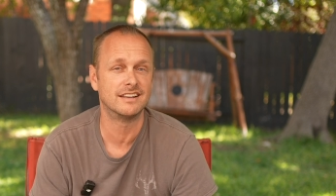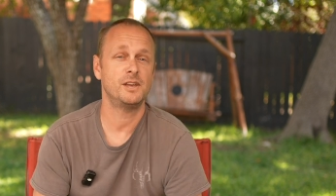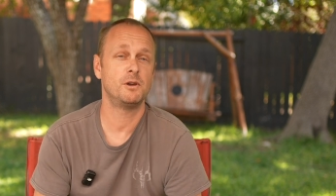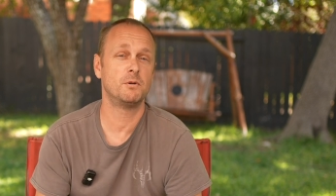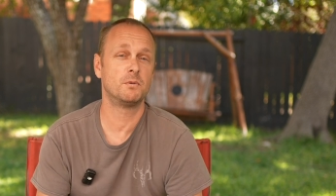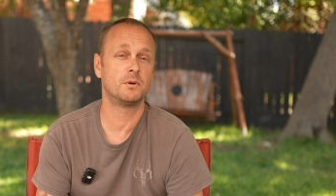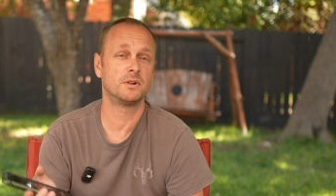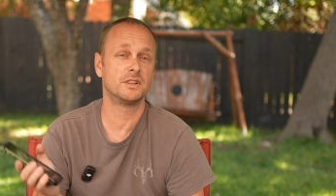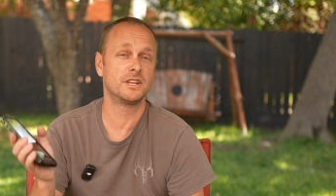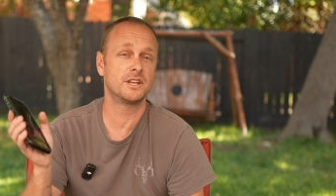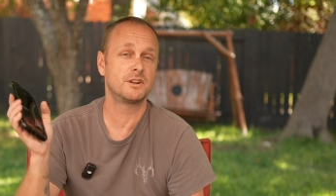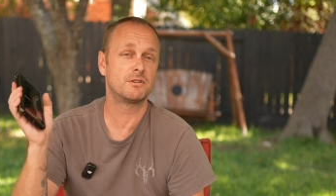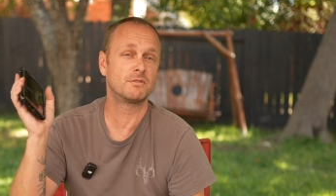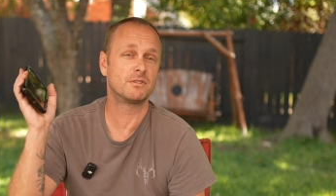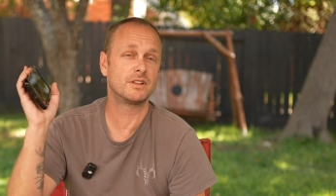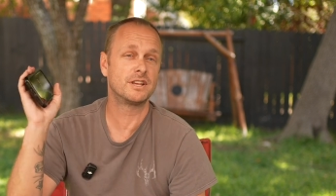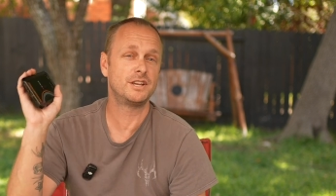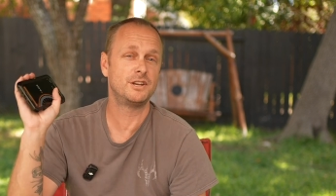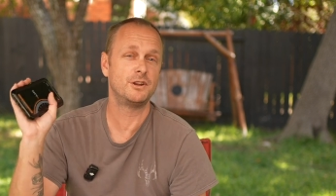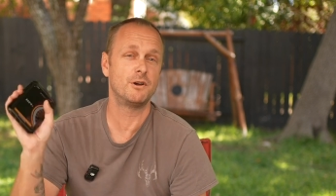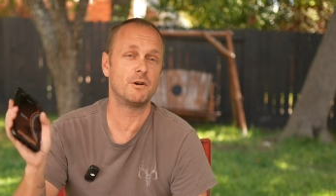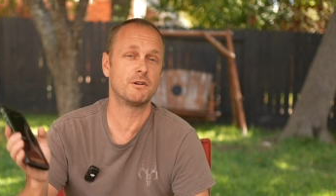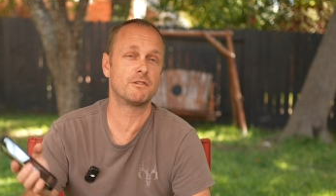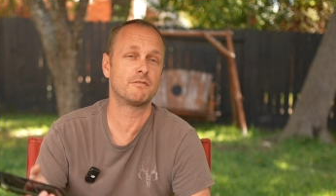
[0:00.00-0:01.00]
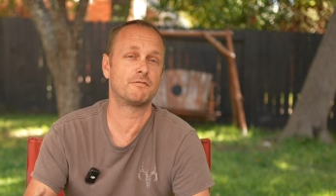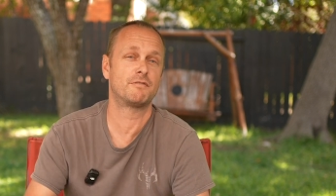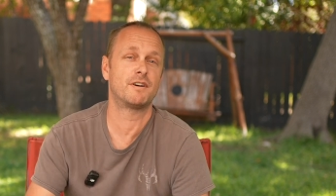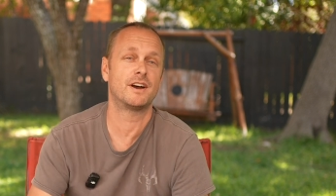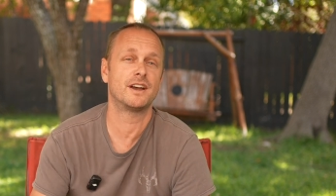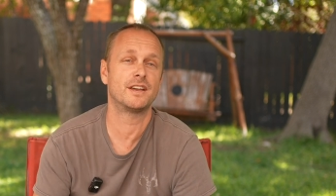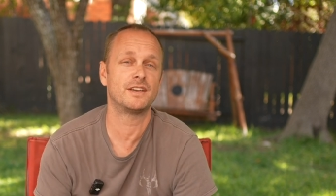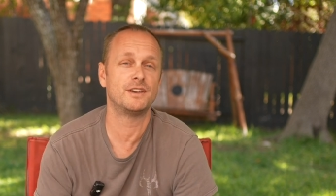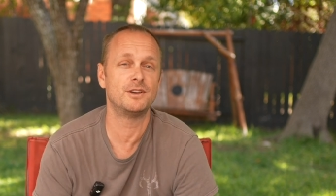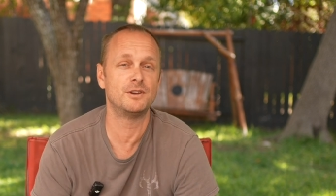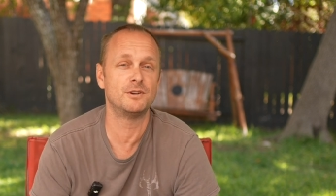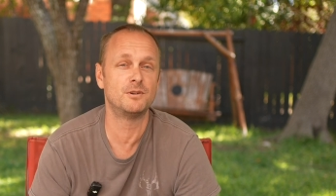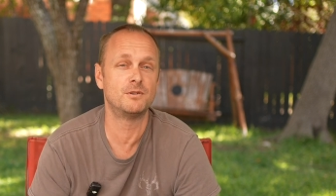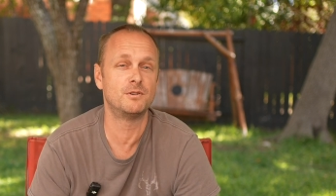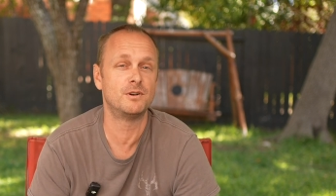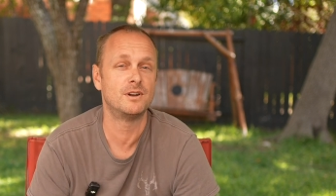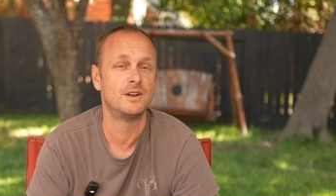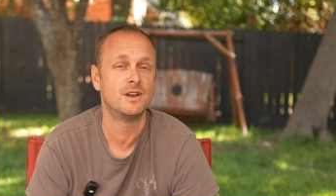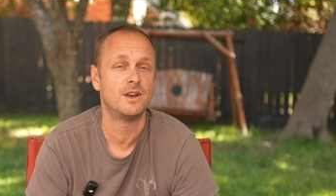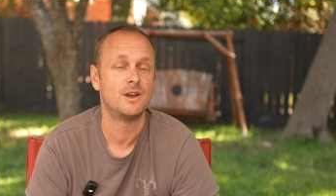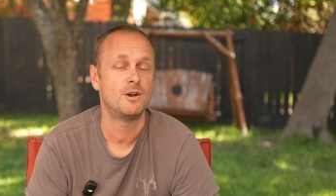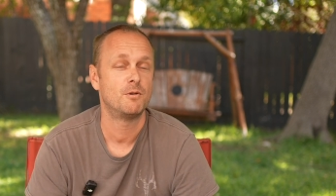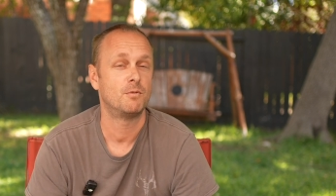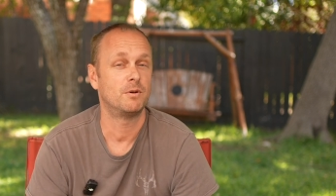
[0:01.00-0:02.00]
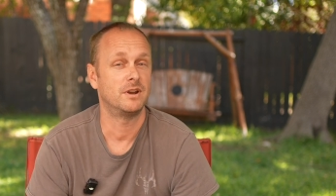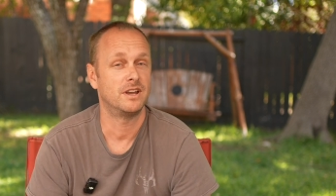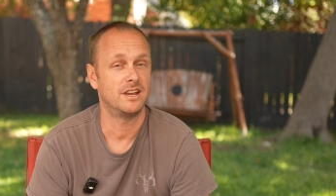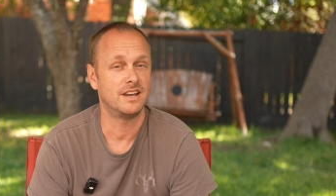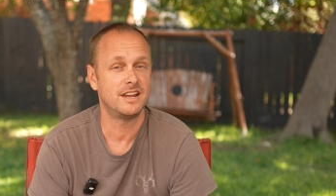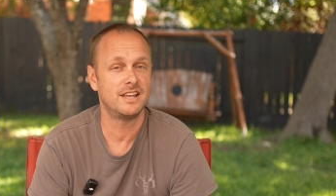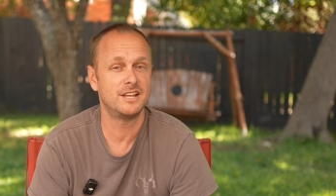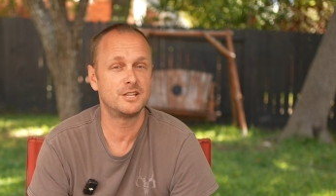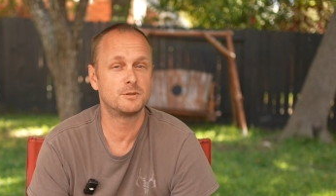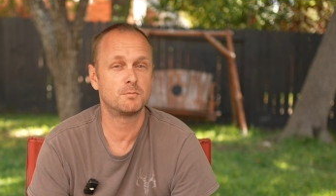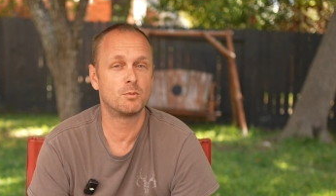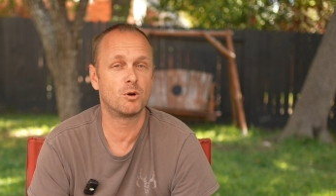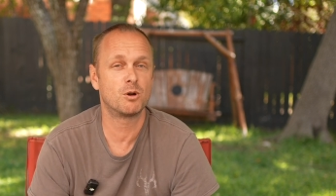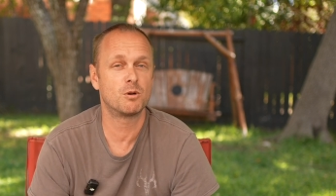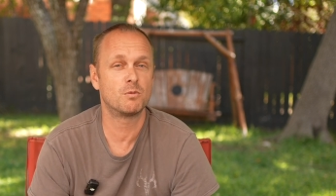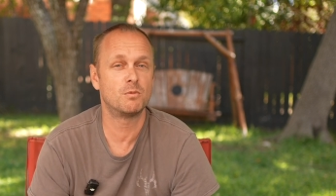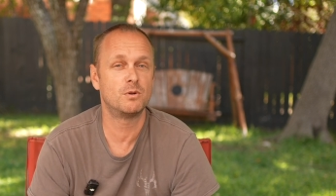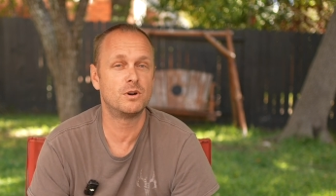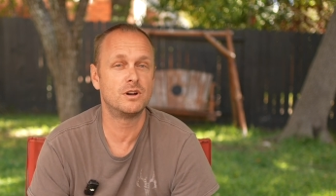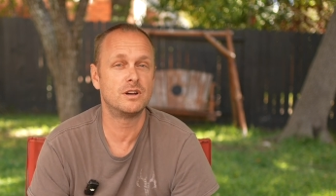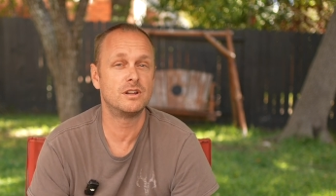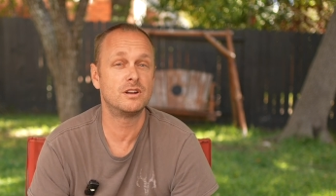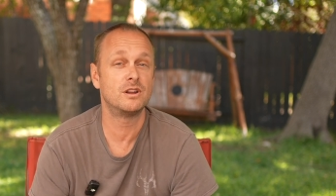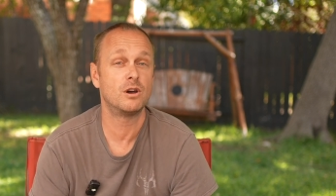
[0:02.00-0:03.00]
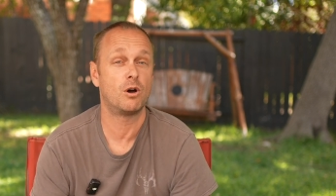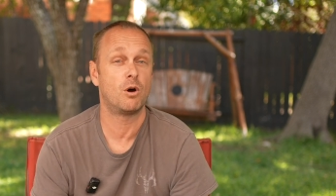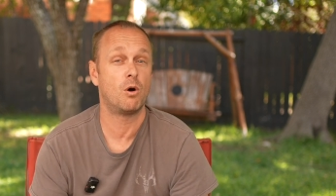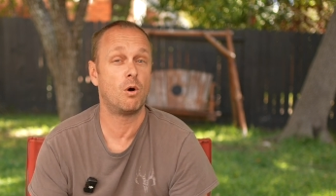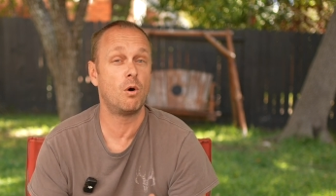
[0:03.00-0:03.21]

It will literally notify you when it needs more wood,